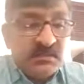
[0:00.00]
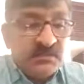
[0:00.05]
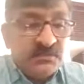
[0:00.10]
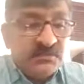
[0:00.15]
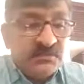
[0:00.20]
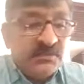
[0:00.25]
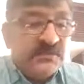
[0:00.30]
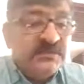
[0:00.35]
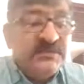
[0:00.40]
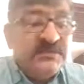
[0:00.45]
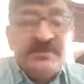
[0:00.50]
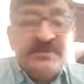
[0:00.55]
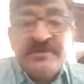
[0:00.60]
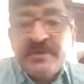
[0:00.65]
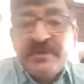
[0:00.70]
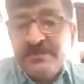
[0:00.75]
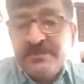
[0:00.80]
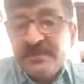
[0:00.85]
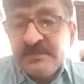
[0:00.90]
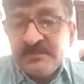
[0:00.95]
So the gingiva
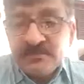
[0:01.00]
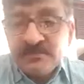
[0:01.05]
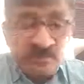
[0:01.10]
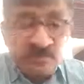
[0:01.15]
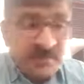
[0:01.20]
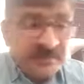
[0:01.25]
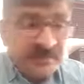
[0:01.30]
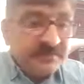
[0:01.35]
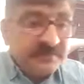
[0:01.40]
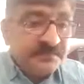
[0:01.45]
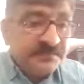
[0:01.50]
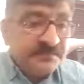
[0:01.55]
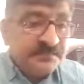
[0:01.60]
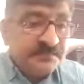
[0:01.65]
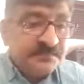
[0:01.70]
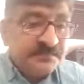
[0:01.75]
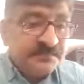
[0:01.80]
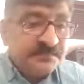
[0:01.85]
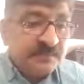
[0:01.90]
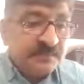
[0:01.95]
appears swollen.
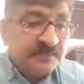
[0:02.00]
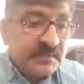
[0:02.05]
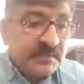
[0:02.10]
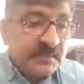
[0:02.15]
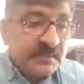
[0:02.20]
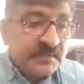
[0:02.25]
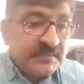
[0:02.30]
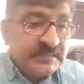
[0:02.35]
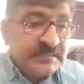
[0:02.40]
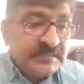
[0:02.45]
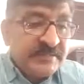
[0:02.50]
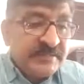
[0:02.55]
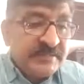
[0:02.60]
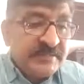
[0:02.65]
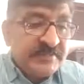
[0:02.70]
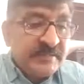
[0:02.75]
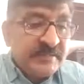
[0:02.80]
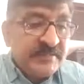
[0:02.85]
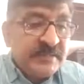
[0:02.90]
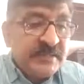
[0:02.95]
Gingiva
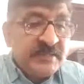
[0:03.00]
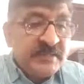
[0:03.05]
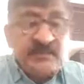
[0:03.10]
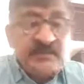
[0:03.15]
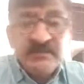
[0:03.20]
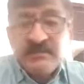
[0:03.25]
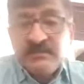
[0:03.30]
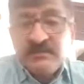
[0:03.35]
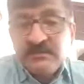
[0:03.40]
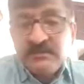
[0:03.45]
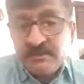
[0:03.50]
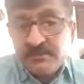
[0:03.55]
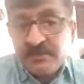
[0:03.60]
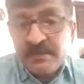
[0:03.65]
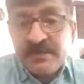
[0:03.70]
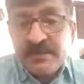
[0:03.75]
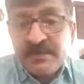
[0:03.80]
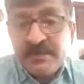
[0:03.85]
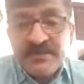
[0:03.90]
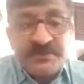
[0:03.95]
may be
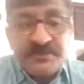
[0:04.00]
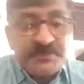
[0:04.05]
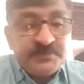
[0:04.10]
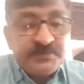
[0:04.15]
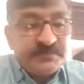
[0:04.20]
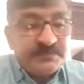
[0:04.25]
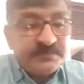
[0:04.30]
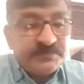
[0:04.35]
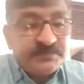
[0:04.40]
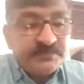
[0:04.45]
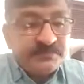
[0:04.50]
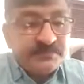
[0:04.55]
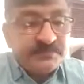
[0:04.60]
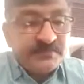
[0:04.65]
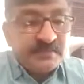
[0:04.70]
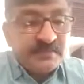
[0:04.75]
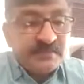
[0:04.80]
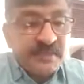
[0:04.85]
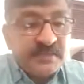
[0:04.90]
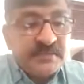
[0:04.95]
separative
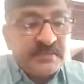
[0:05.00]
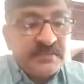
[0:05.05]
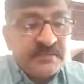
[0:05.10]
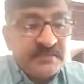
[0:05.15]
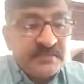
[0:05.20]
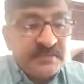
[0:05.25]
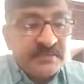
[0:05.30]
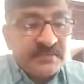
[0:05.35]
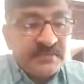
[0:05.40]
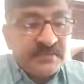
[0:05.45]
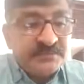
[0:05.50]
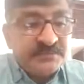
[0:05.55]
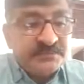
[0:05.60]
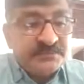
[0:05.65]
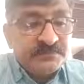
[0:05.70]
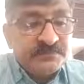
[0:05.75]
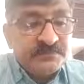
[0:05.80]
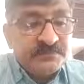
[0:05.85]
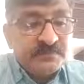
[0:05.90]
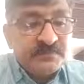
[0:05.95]
and tender,
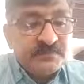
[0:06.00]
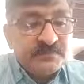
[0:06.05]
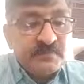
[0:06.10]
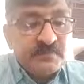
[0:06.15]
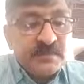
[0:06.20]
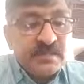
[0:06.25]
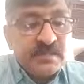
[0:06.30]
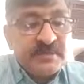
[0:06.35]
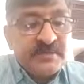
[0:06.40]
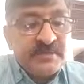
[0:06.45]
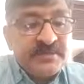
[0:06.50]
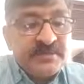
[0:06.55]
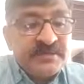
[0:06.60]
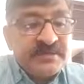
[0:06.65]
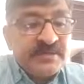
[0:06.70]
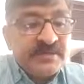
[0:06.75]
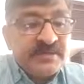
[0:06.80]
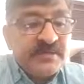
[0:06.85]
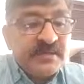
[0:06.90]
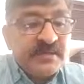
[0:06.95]

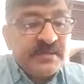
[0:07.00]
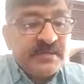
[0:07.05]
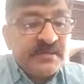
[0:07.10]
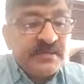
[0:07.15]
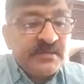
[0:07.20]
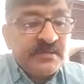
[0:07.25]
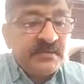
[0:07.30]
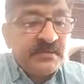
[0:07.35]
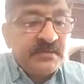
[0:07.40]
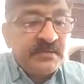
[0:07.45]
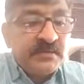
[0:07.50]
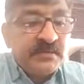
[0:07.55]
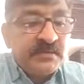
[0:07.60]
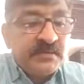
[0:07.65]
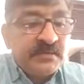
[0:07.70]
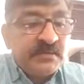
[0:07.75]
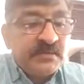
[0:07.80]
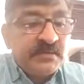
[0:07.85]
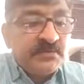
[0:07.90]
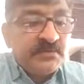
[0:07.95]
aggravated by
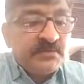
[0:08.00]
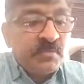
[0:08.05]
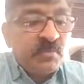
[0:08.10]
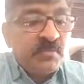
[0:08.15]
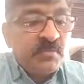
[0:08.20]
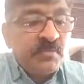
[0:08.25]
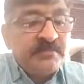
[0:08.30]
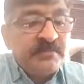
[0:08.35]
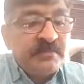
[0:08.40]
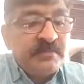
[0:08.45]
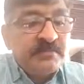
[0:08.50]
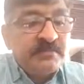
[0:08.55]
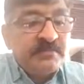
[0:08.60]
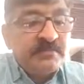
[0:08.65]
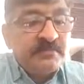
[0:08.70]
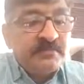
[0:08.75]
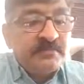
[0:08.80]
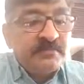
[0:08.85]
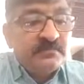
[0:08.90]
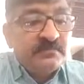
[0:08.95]
trauma from
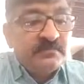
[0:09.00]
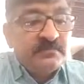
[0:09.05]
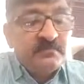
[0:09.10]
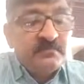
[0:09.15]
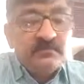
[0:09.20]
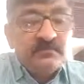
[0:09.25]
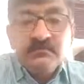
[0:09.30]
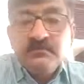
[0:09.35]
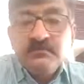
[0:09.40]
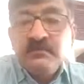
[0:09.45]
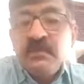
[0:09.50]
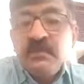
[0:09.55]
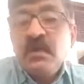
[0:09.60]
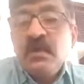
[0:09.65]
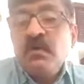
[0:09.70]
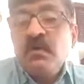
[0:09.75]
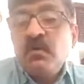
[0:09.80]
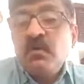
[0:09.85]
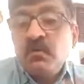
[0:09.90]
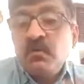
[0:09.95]

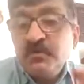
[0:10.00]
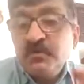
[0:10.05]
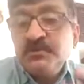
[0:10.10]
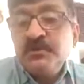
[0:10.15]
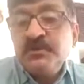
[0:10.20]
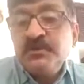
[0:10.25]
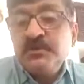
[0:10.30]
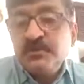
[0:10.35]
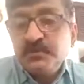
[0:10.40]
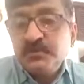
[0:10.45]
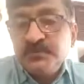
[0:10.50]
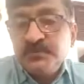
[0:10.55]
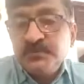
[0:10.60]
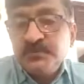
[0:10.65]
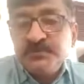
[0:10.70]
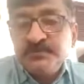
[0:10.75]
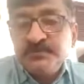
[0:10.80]
the opposing tooth.